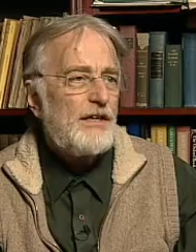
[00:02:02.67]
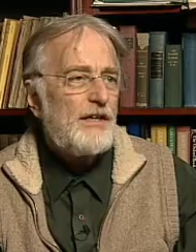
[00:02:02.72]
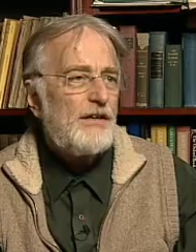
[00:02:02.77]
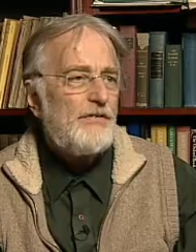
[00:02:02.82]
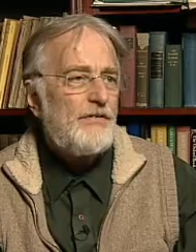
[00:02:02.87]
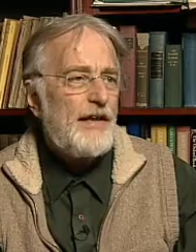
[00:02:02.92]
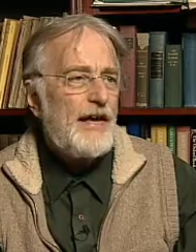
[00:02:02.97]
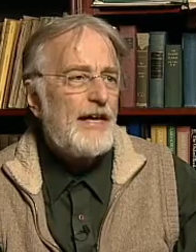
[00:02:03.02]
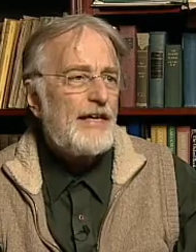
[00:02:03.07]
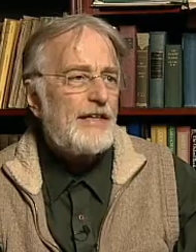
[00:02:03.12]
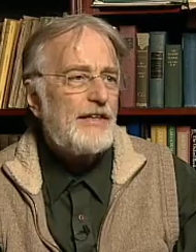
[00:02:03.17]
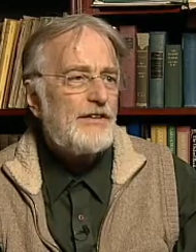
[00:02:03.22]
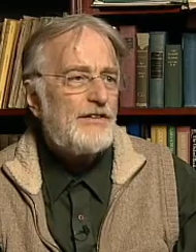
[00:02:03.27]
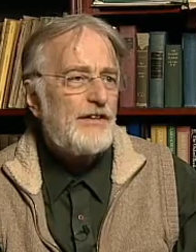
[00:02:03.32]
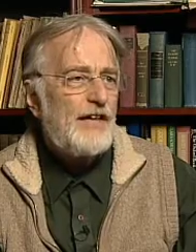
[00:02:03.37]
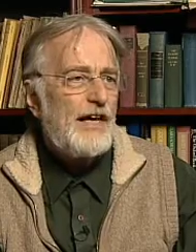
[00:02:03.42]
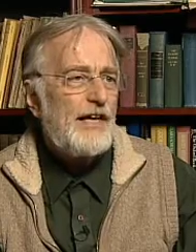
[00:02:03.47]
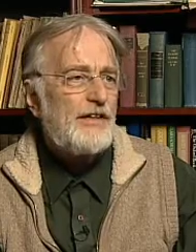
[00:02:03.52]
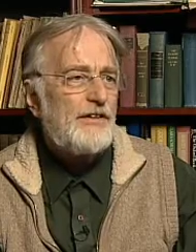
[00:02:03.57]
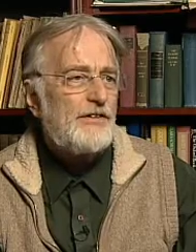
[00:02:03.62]
of that
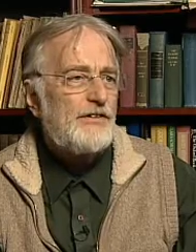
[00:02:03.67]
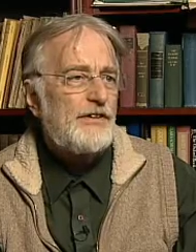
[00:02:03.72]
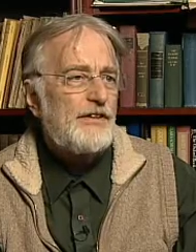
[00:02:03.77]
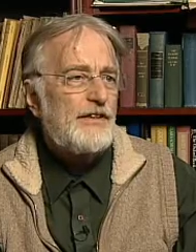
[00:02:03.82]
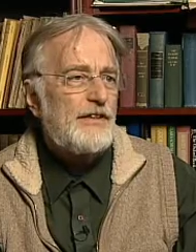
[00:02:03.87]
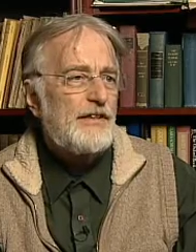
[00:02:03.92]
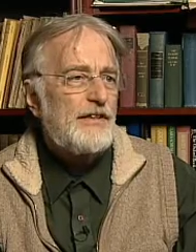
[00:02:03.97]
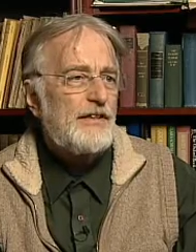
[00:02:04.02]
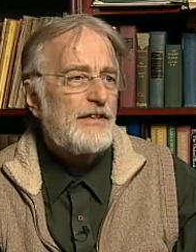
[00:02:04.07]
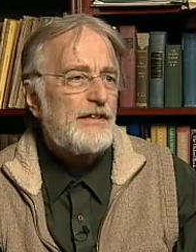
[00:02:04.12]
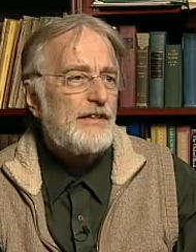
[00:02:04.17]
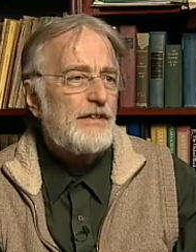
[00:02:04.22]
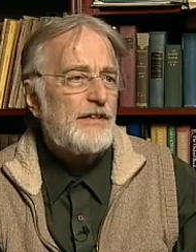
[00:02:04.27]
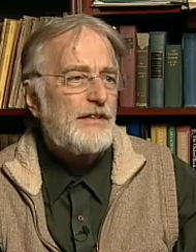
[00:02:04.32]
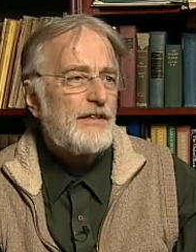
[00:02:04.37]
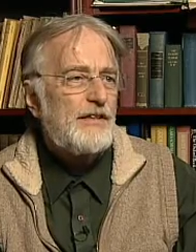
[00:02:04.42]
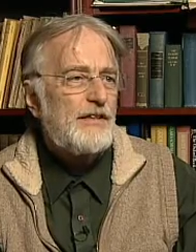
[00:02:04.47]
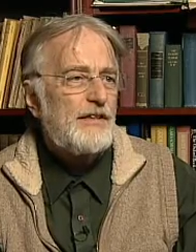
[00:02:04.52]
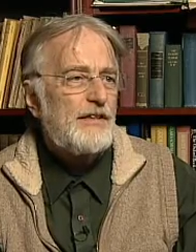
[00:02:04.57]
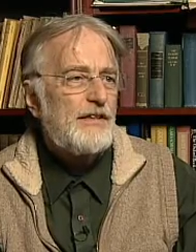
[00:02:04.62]
entirety.
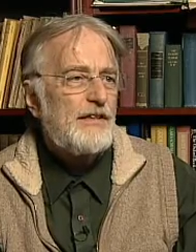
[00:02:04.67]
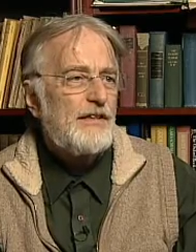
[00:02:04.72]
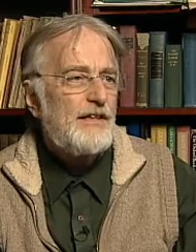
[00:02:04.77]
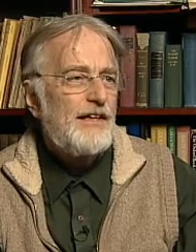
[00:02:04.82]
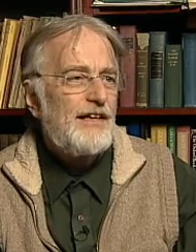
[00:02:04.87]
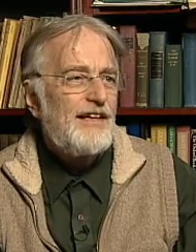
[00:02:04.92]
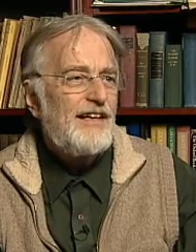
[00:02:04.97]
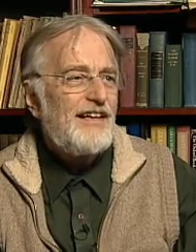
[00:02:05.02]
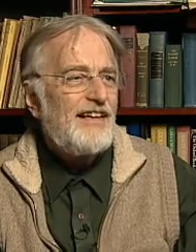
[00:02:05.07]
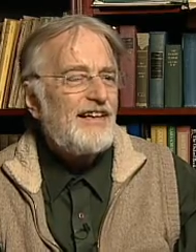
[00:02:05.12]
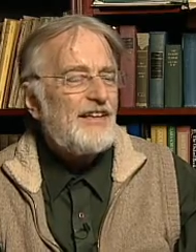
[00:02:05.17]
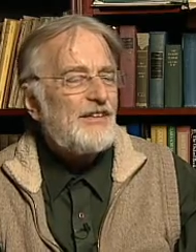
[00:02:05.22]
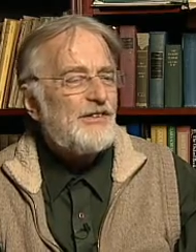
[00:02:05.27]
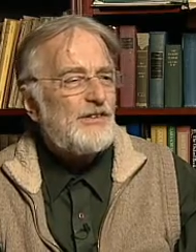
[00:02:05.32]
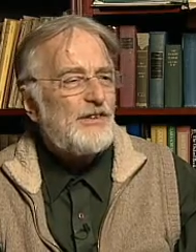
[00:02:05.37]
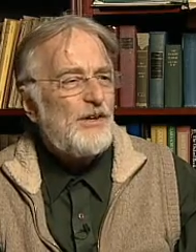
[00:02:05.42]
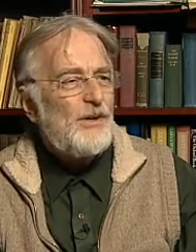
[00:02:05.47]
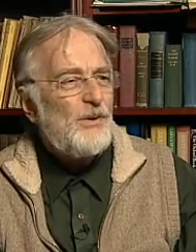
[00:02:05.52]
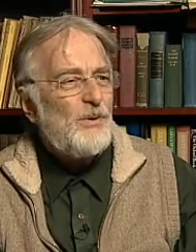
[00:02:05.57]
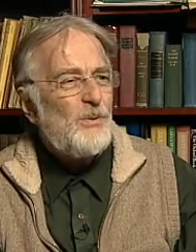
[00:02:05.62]

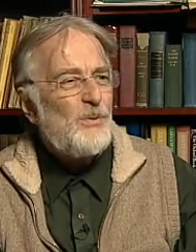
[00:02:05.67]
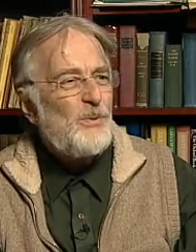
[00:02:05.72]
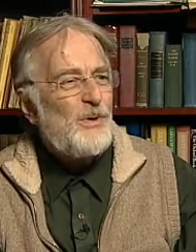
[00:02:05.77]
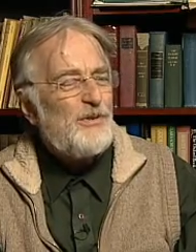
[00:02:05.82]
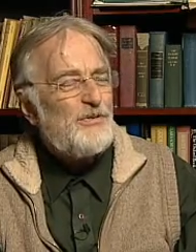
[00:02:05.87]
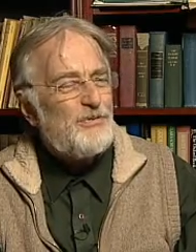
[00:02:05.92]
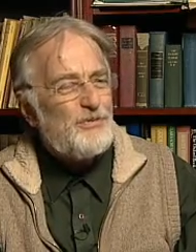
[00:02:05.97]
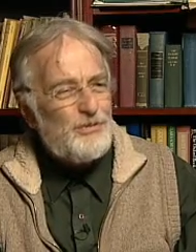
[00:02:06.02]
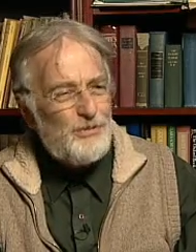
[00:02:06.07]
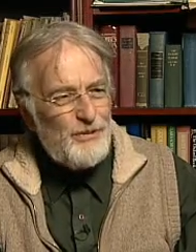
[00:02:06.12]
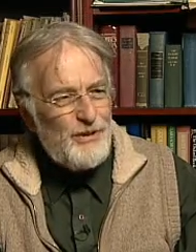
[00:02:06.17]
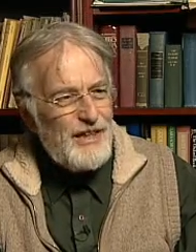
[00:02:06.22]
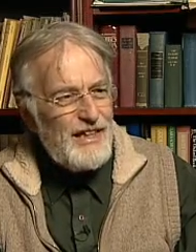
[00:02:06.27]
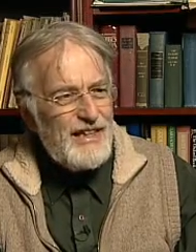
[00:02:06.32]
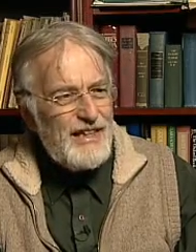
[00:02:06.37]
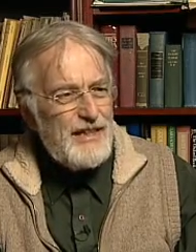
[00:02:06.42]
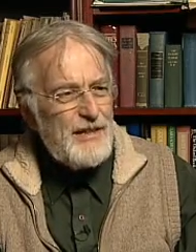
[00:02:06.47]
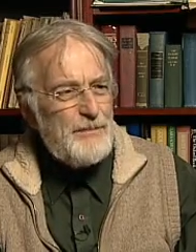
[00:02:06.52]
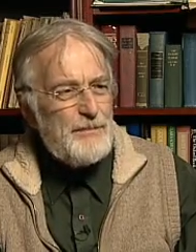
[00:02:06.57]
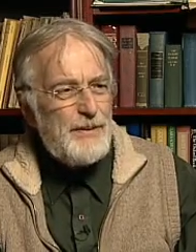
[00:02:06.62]
So we've
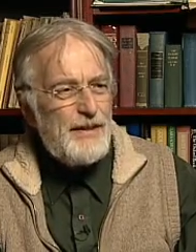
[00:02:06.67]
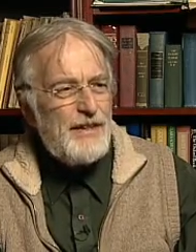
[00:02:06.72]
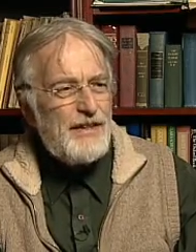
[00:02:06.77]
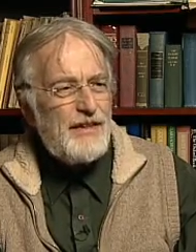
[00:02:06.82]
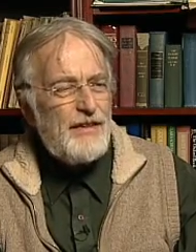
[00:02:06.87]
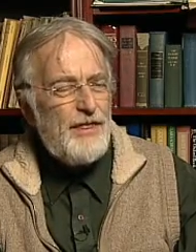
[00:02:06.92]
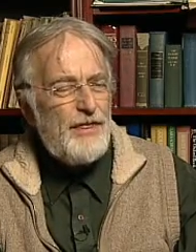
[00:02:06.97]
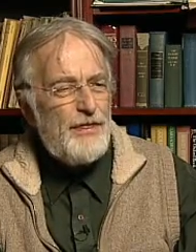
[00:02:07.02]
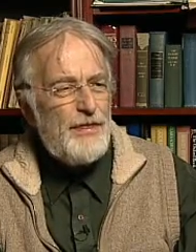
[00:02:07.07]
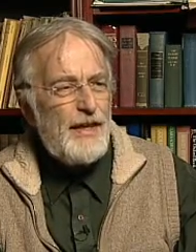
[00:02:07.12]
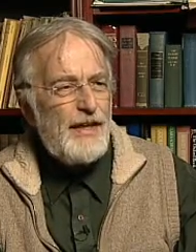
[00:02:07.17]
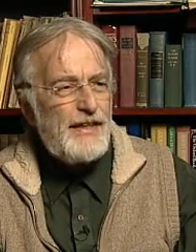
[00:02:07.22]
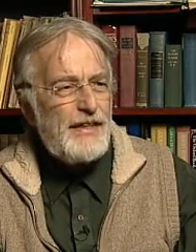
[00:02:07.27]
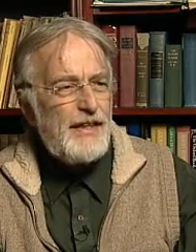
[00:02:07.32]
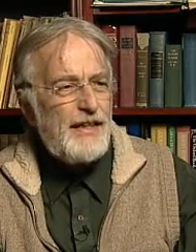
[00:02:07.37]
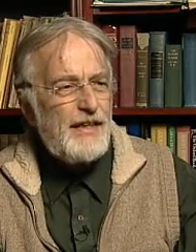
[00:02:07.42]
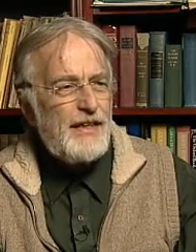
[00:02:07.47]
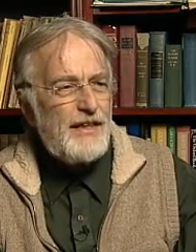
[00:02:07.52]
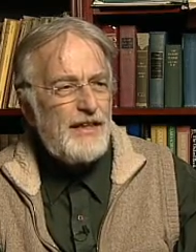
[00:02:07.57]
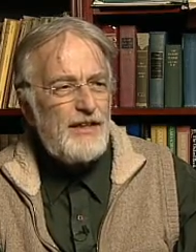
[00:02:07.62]
really been
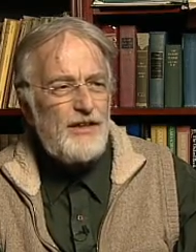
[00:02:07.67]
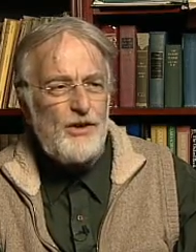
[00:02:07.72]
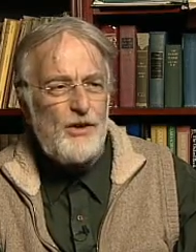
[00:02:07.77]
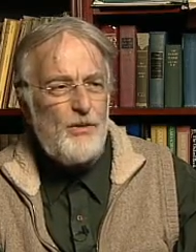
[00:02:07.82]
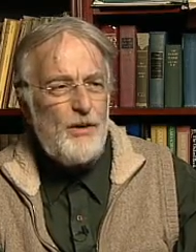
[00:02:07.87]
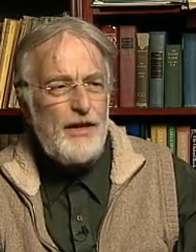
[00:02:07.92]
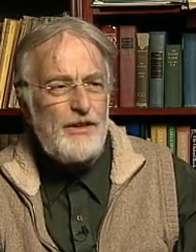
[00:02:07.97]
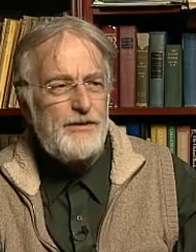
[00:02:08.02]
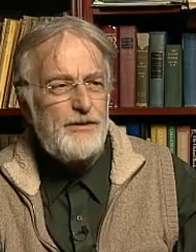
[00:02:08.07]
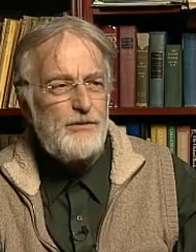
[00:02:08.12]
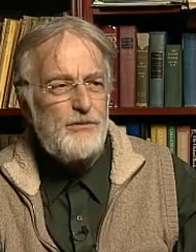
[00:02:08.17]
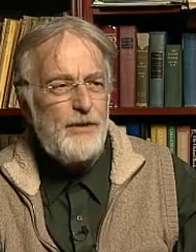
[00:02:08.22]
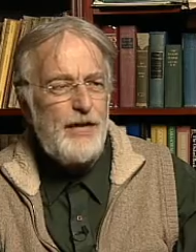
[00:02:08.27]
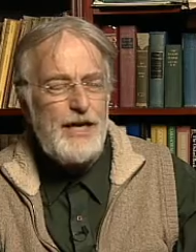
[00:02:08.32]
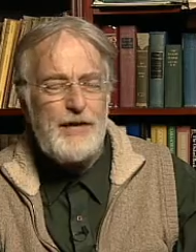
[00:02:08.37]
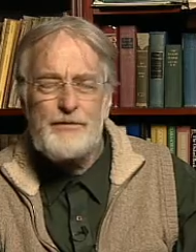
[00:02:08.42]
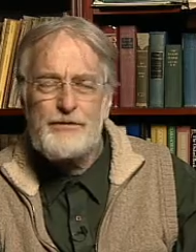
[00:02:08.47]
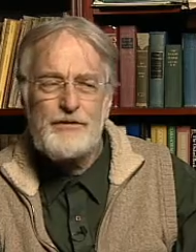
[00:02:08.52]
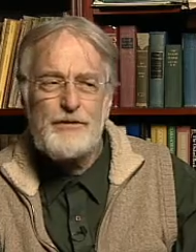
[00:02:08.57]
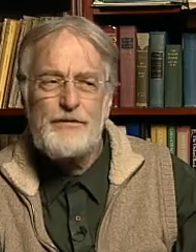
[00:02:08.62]
thinking in a quantum
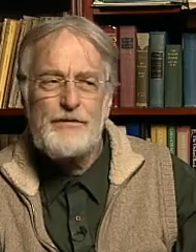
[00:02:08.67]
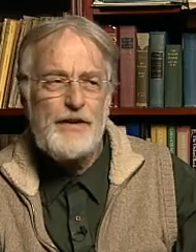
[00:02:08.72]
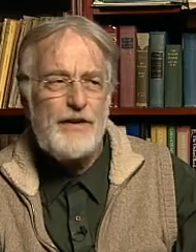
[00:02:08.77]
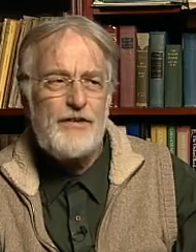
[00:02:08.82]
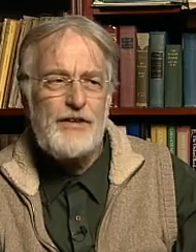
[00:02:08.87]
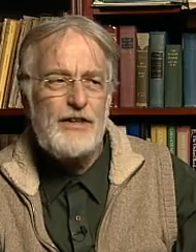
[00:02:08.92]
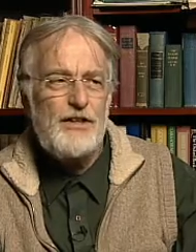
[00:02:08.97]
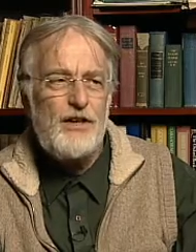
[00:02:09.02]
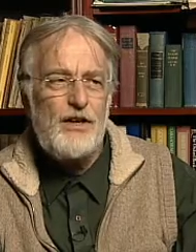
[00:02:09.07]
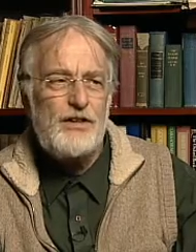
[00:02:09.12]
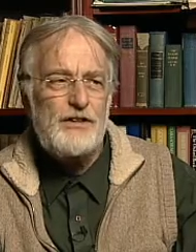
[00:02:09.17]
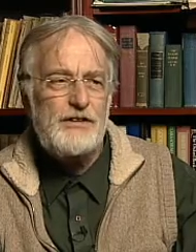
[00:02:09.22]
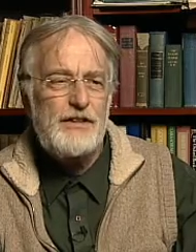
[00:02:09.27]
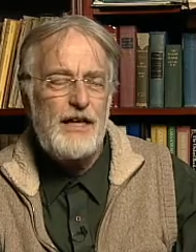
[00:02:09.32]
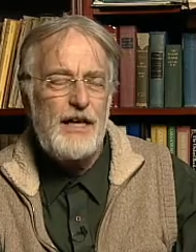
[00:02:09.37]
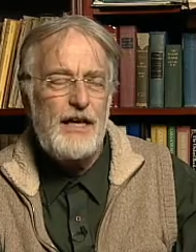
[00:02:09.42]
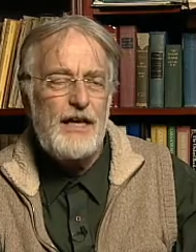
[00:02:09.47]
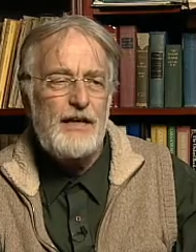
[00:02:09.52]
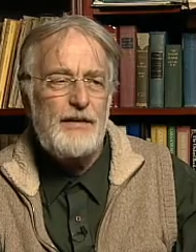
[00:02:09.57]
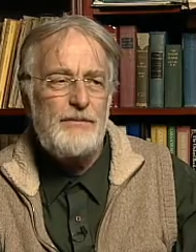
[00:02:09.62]
way for a very long
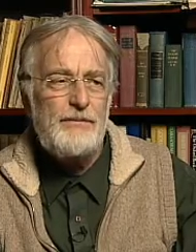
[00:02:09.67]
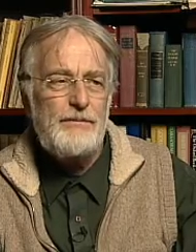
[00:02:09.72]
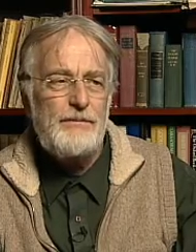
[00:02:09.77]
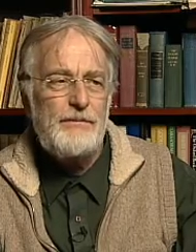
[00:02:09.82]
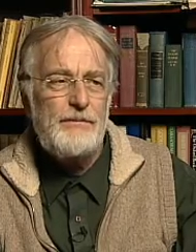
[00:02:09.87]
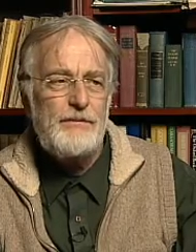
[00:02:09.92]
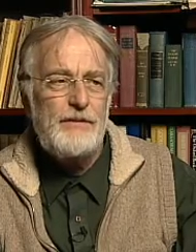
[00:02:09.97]
time.